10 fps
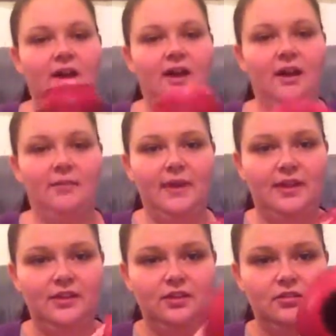Um,
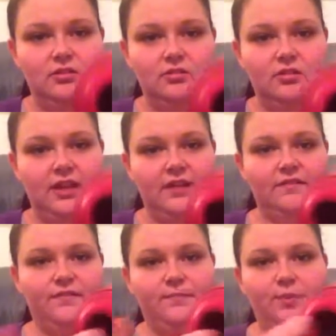and you like
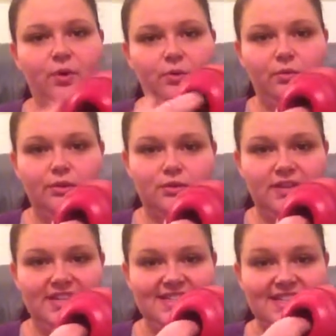put all the
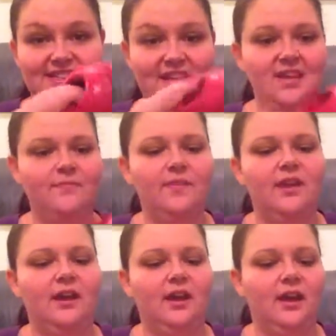treats in there
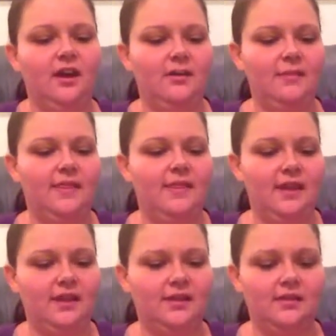um, and
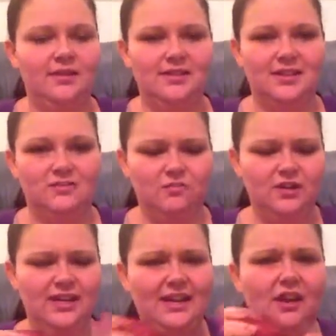then it's like
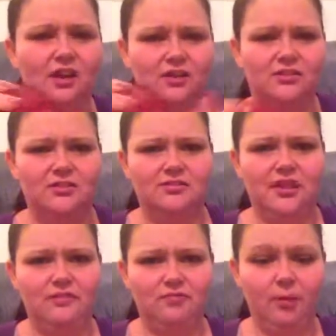really hard
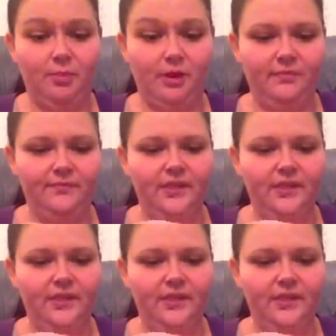like rubber